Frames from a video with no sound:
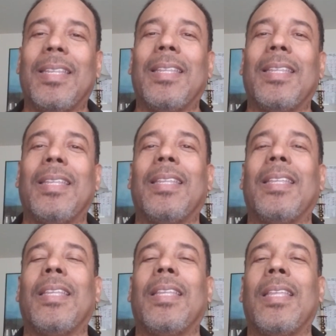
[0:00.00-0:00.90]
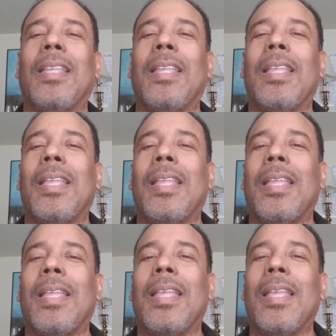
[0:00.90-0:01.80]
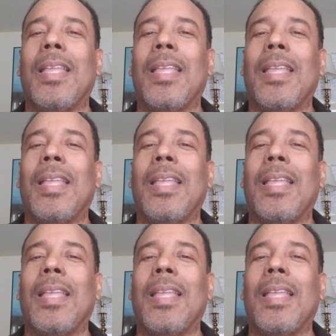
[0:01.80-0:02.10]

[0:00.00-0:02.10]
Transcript: (no one is talking)